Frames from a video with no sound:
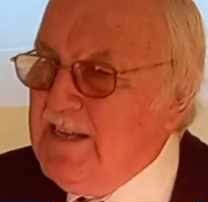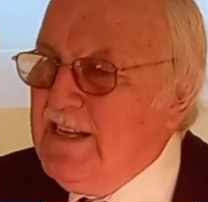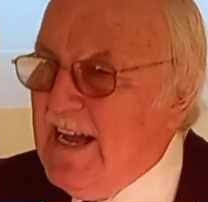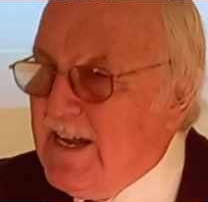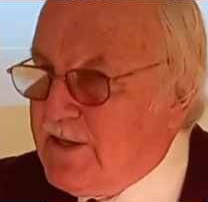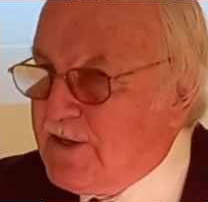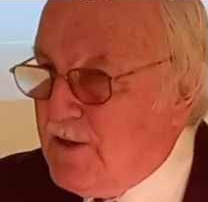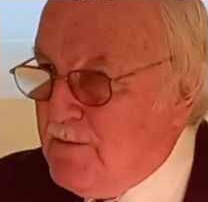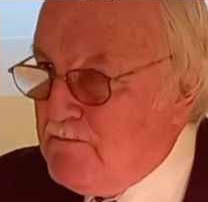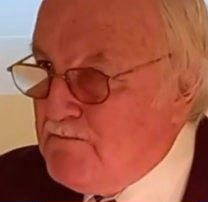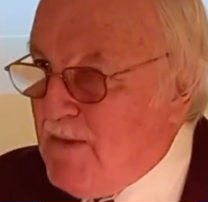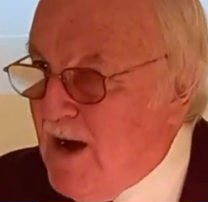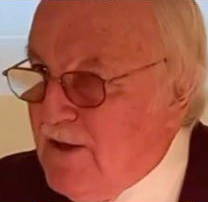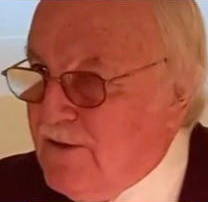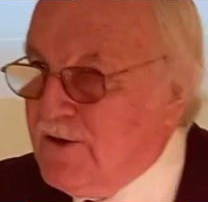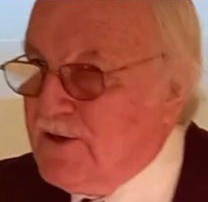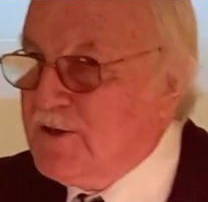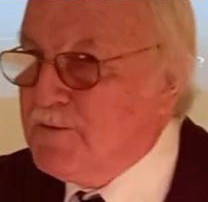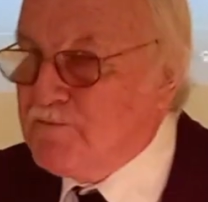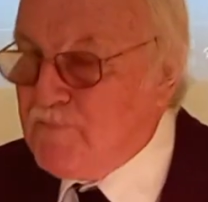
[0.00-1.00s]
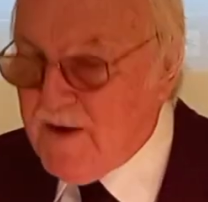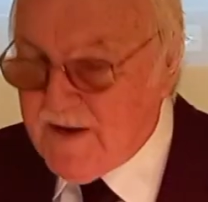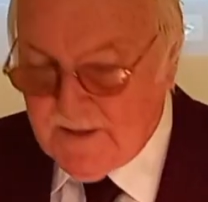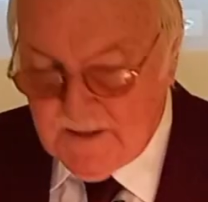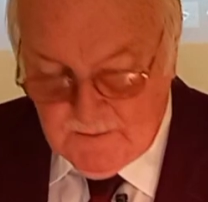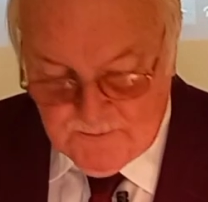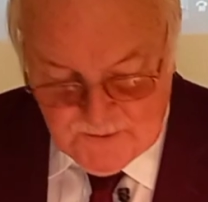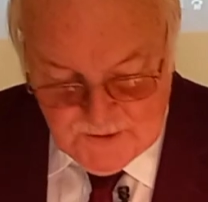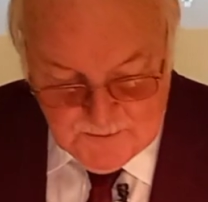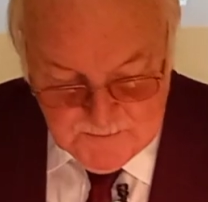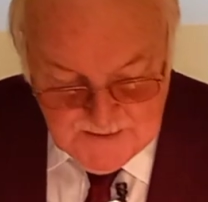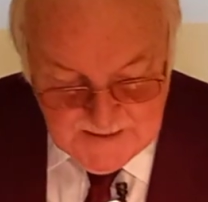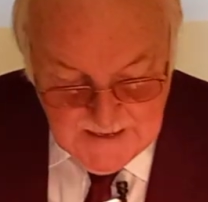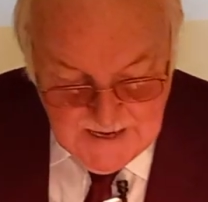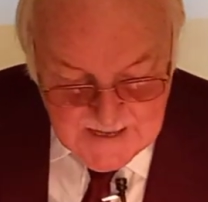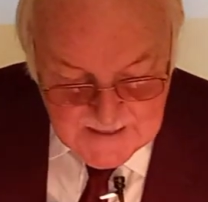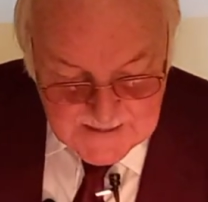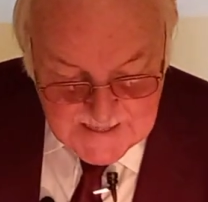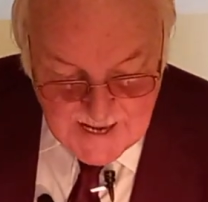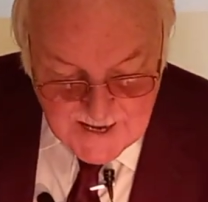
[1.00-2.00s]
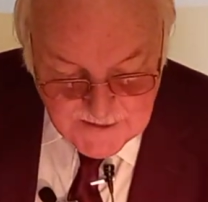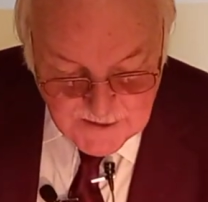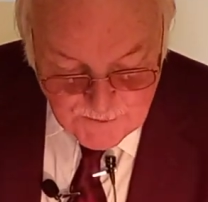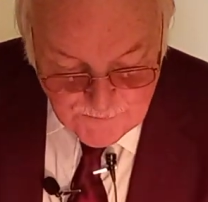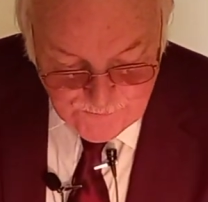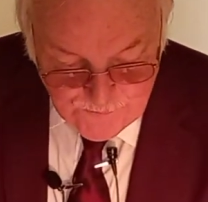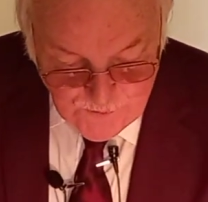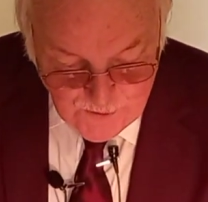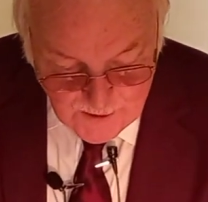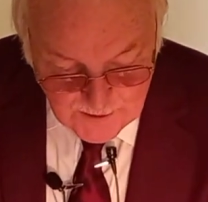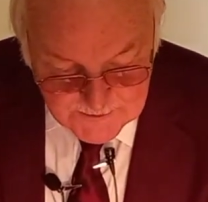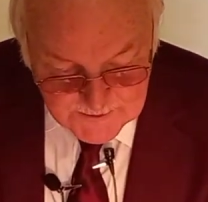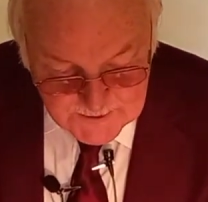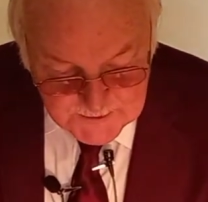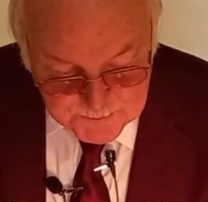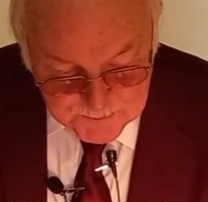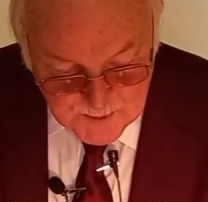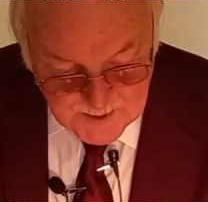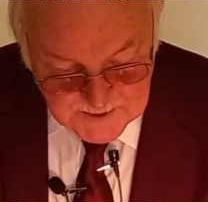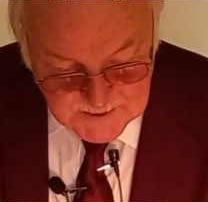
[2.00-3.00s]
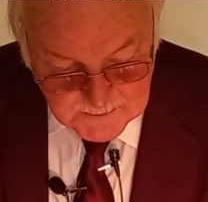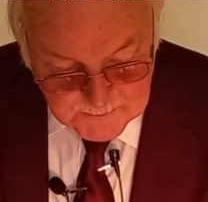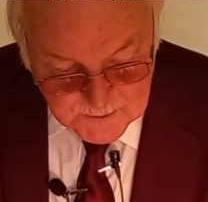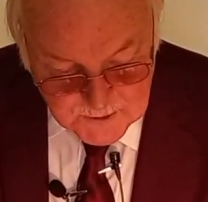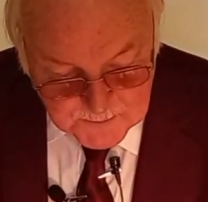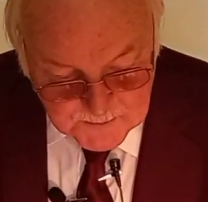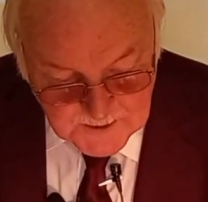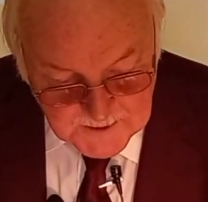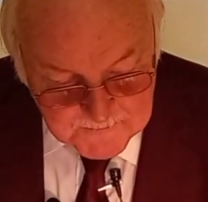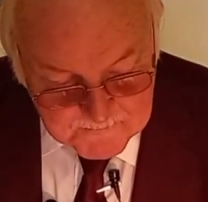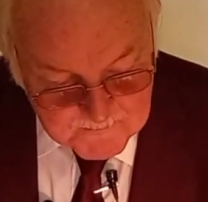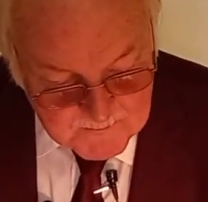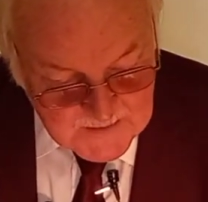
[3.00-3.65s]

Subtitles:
Let the mothers bring them to me. Let the fathers bring them to me.